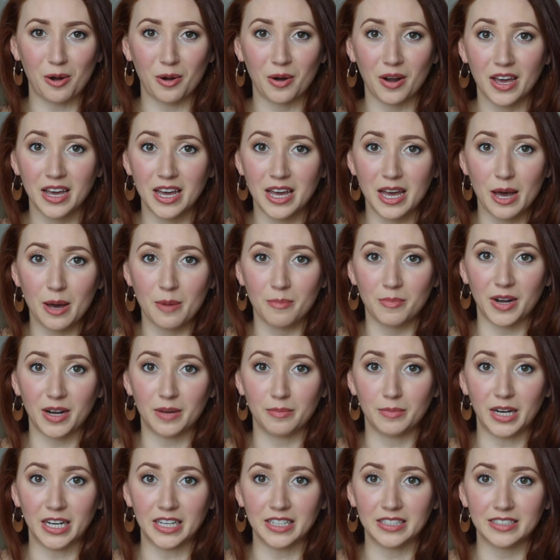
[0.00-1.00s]
out by
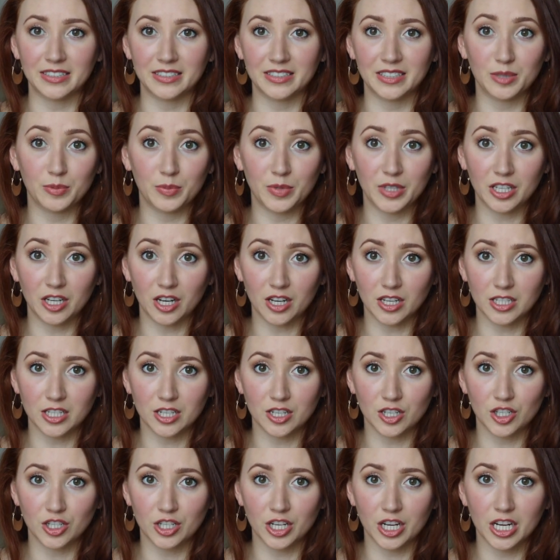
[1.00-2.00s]
my DCP
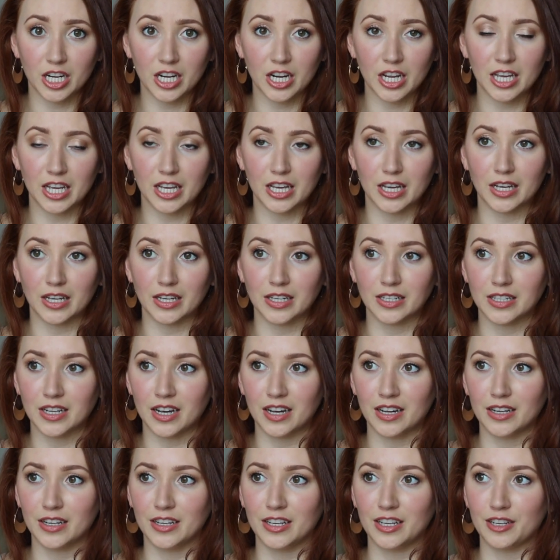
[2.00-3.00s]
audition, and
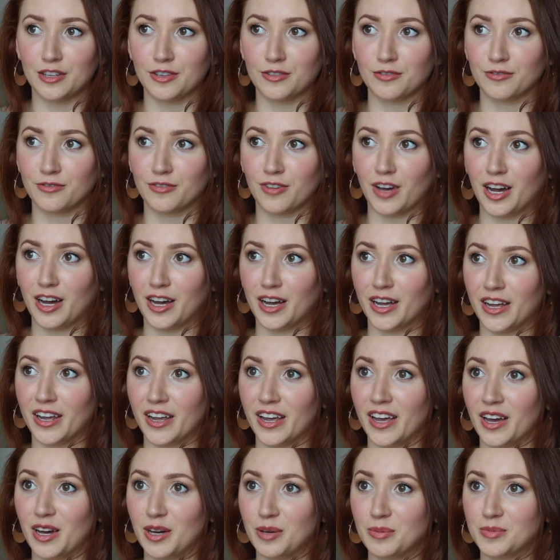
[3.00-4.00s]
if
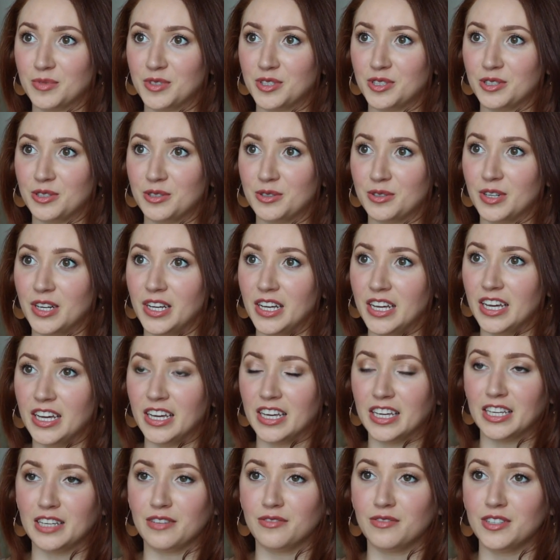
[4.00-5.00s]
I helped you
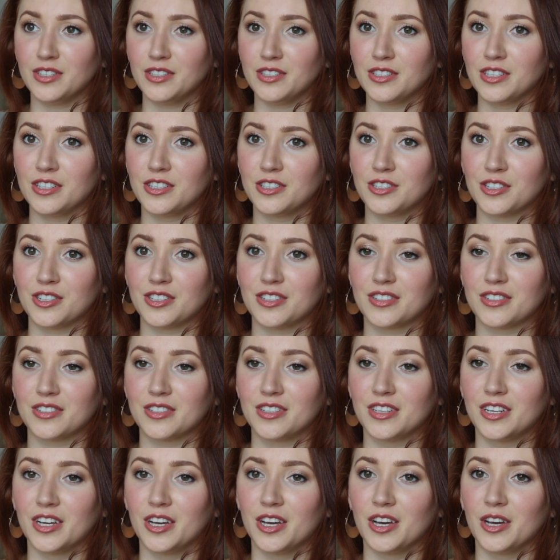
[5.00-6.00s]
even to
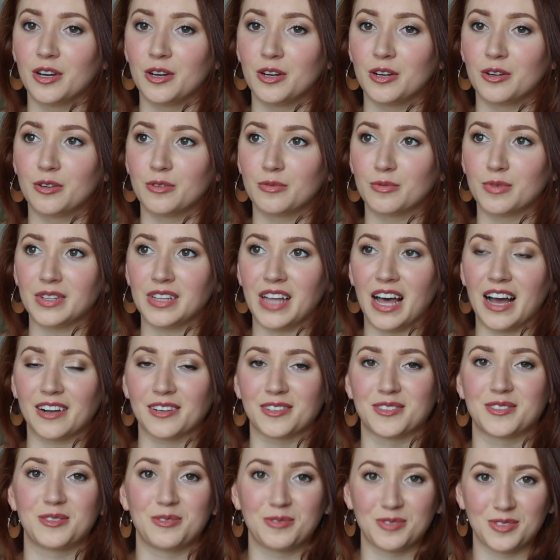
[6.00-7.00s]
just
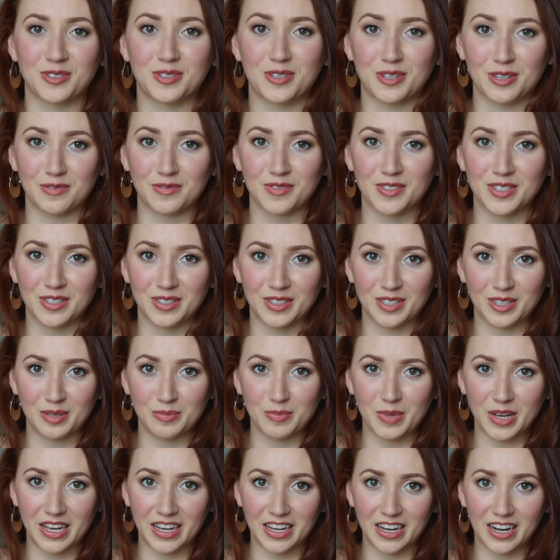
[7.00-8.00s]
relax those nerves a
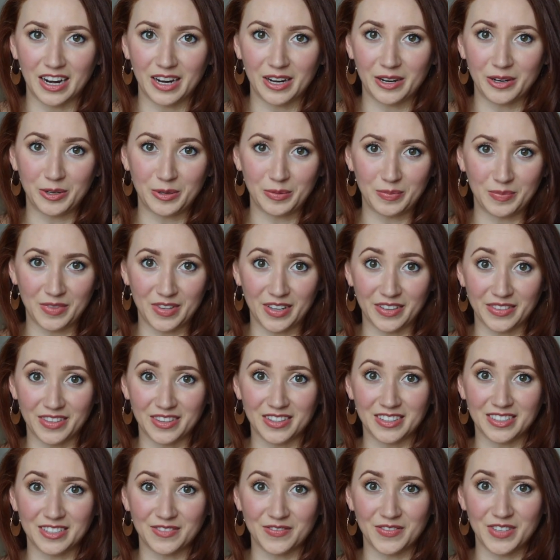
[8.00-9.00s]
little bit, I hope that
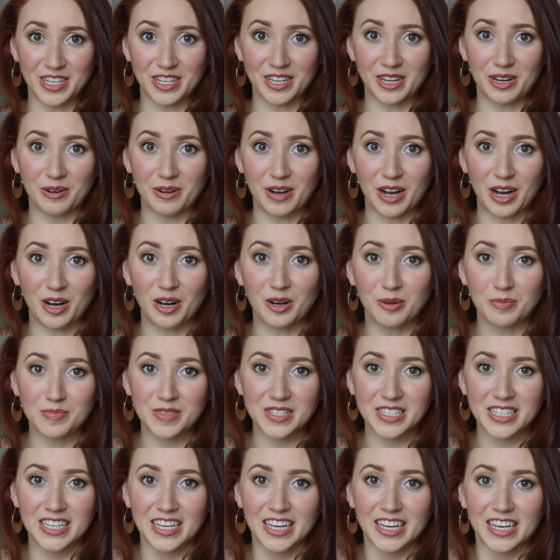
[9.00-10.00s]
this video
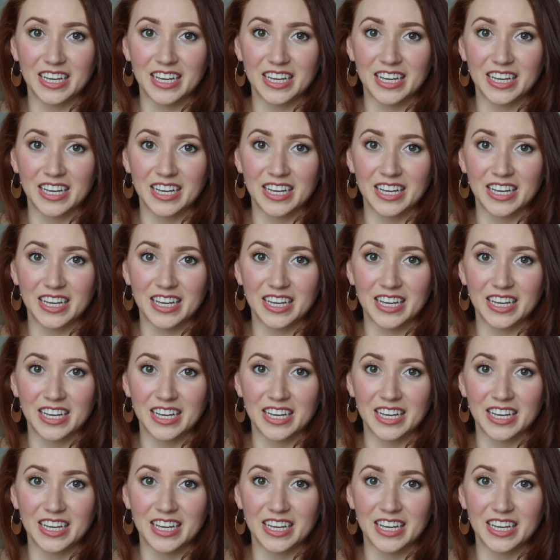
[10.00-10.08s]
helped.